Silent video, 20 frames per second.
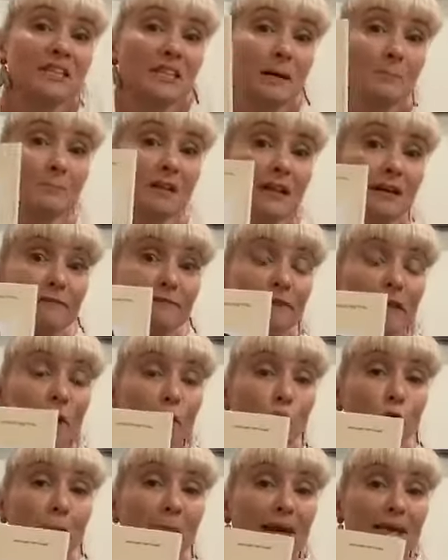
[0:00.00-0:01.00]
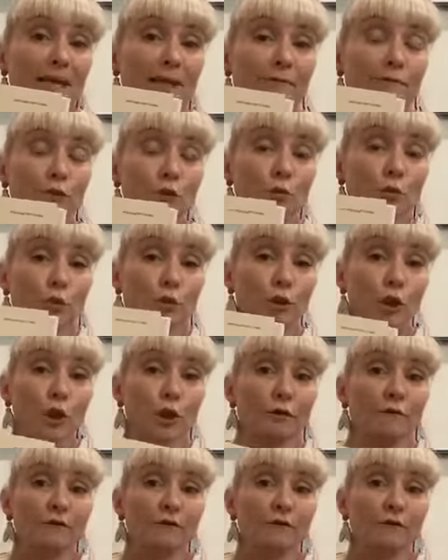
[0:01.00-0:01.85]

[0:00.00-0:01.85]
Dub Leffler, who many of you will know